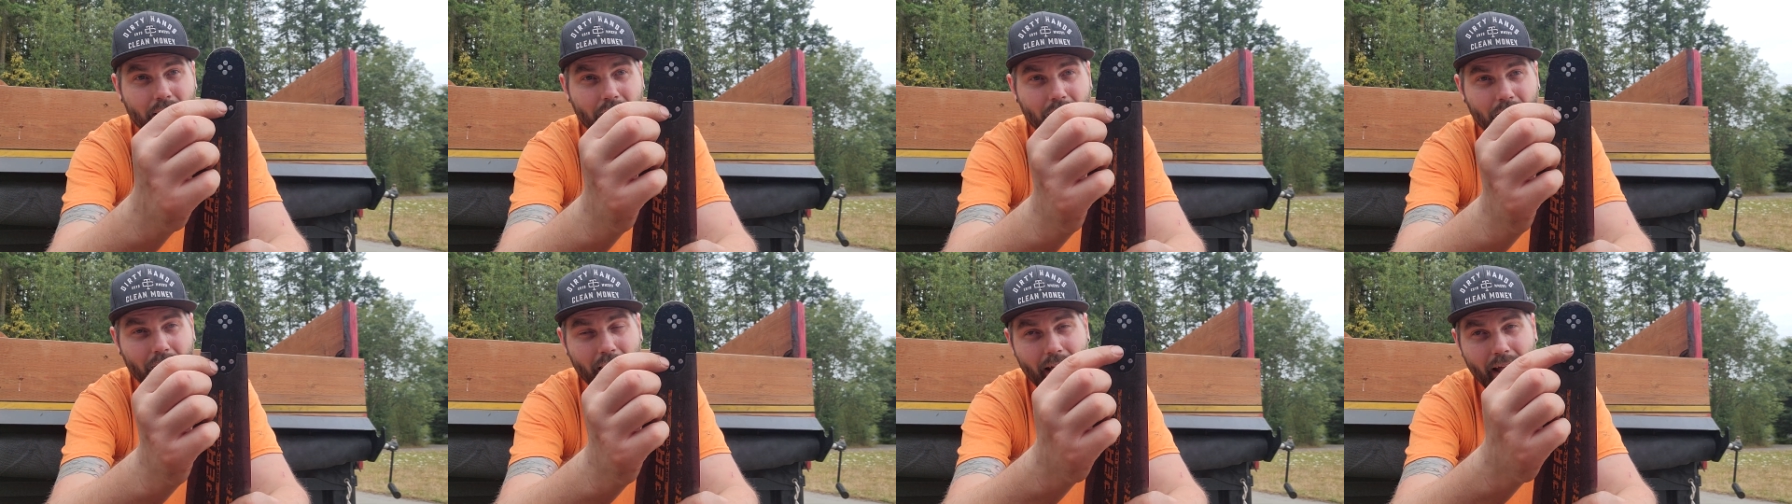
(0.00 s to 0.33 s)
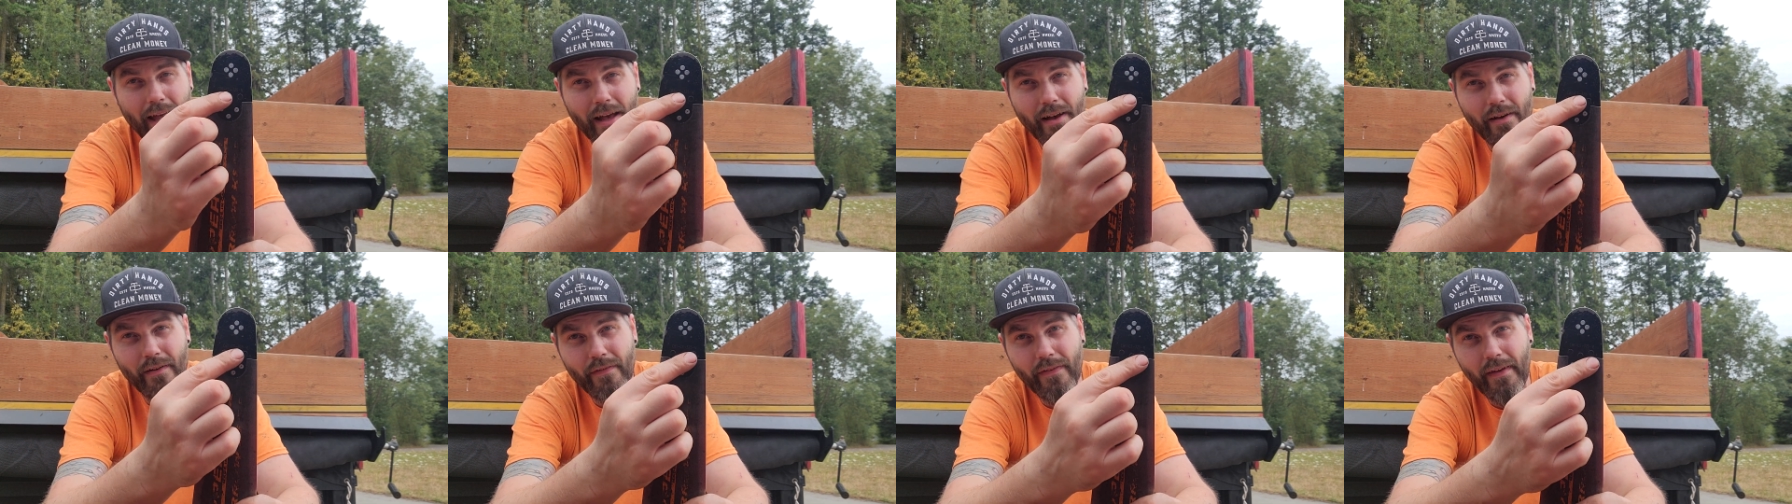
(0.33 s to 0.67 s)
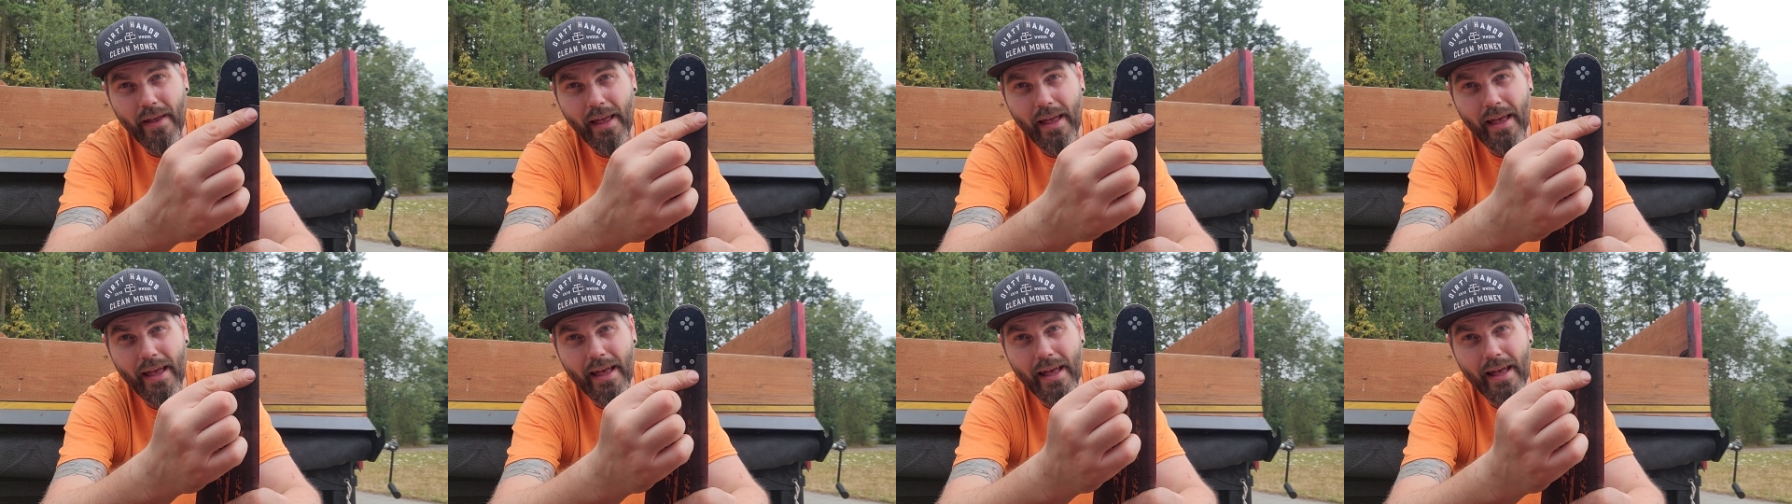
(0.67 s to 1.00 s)
I have
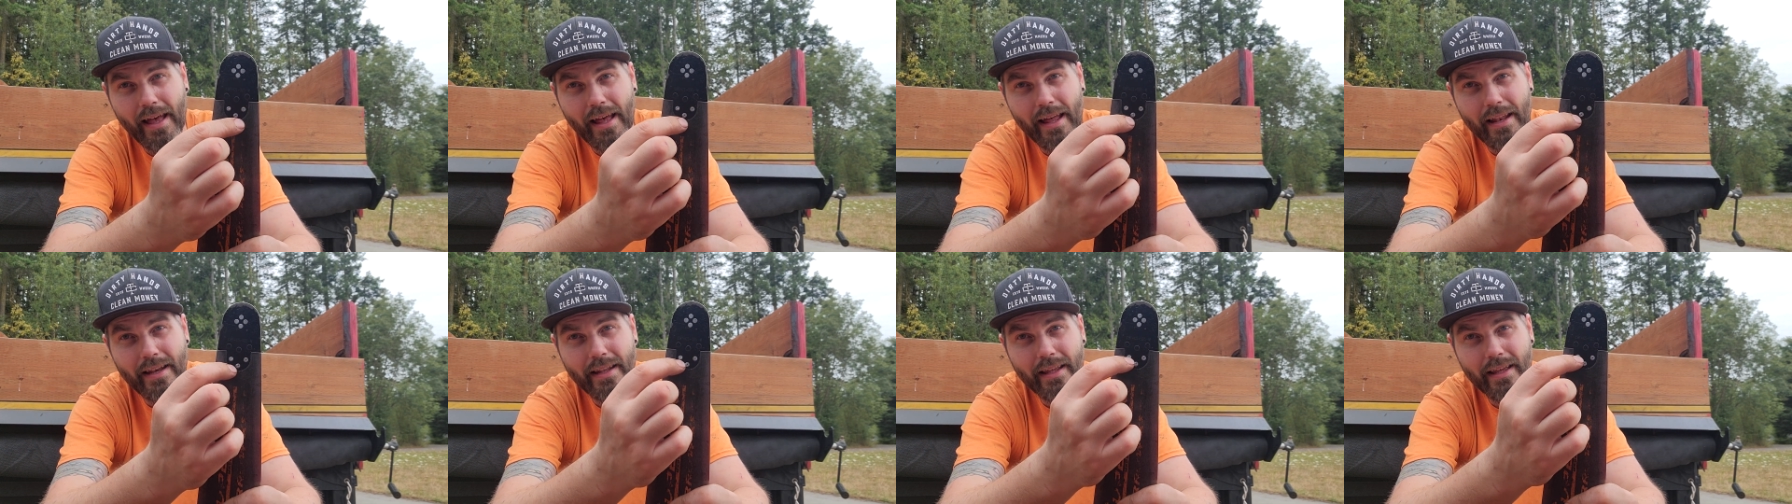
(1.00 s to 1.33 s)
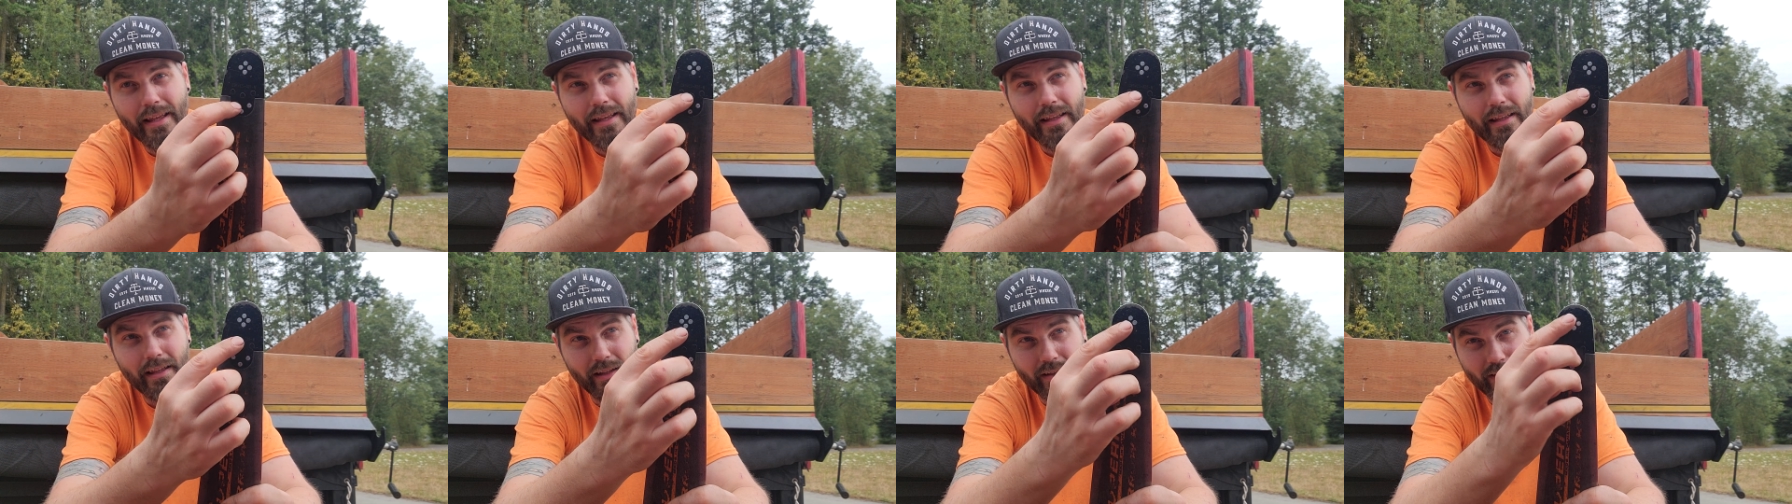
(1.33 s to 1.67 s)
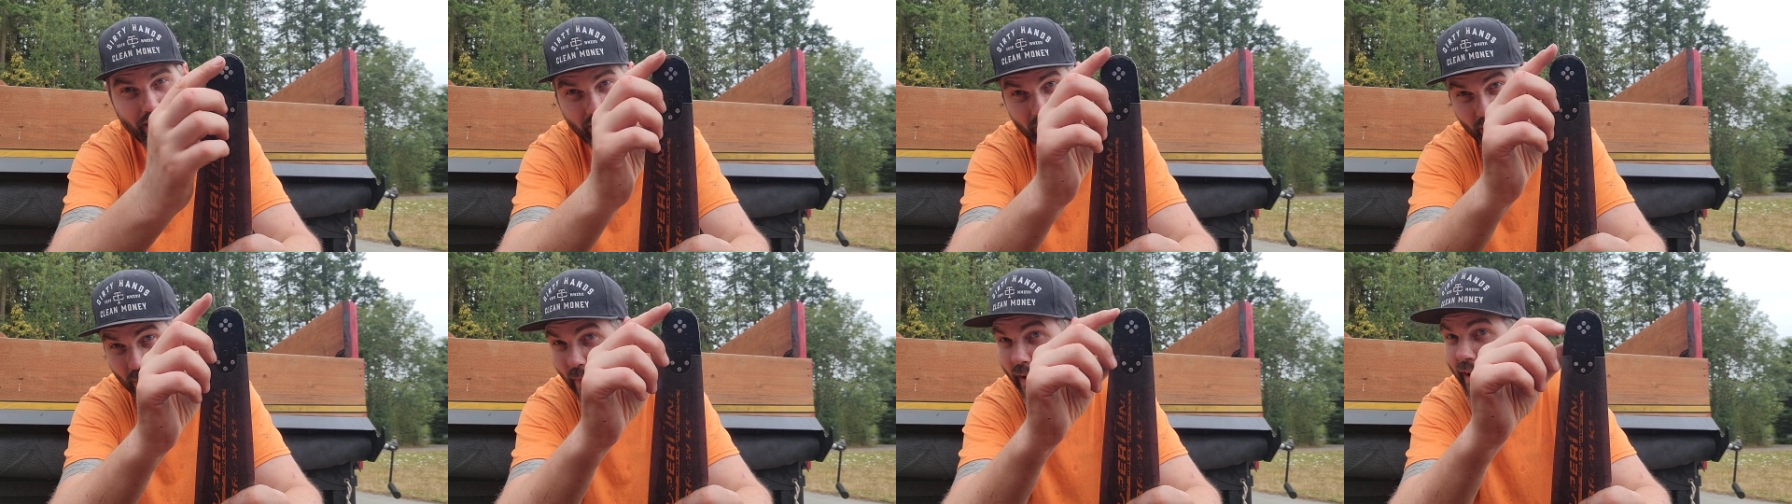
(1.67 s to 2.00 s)
had,
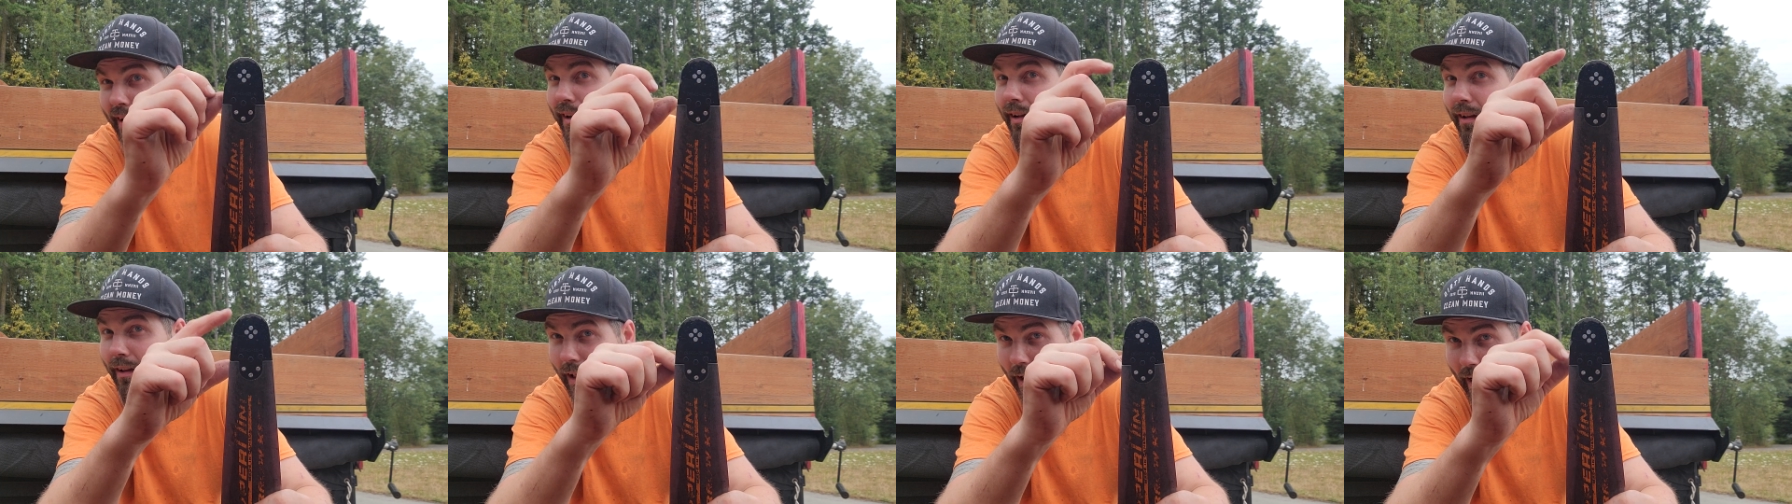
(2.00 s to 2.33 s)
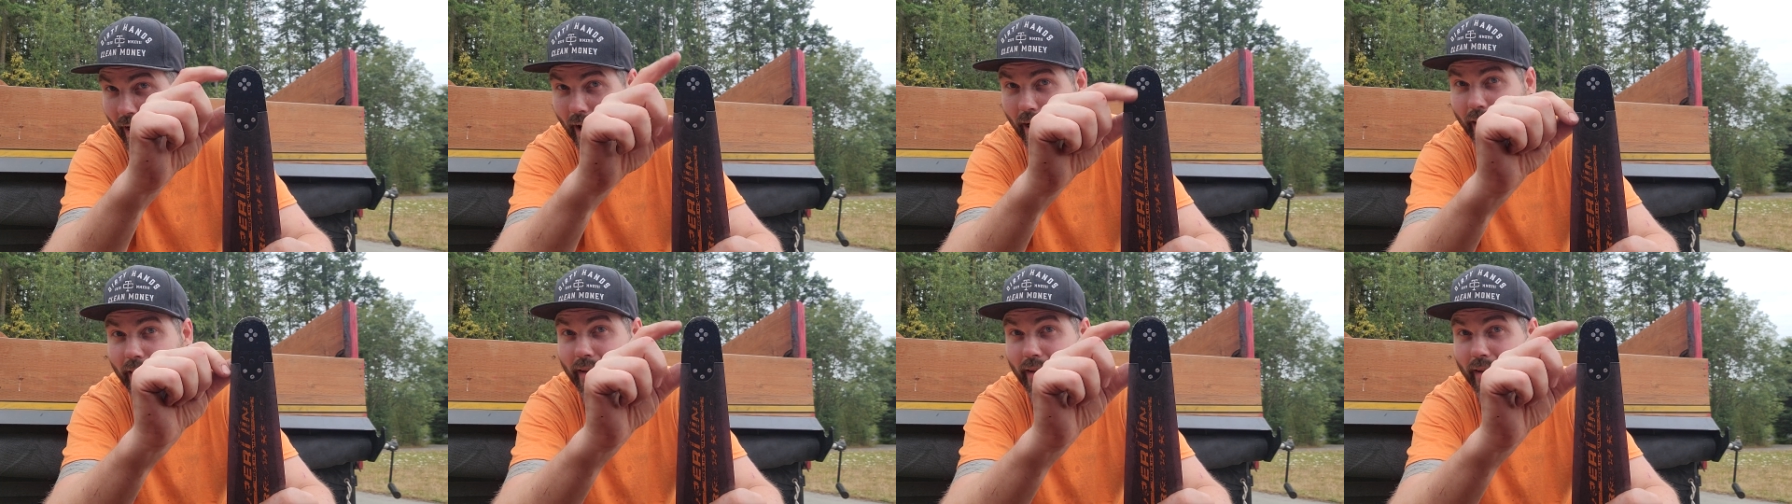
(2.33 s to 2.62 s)
it's spinning a lot,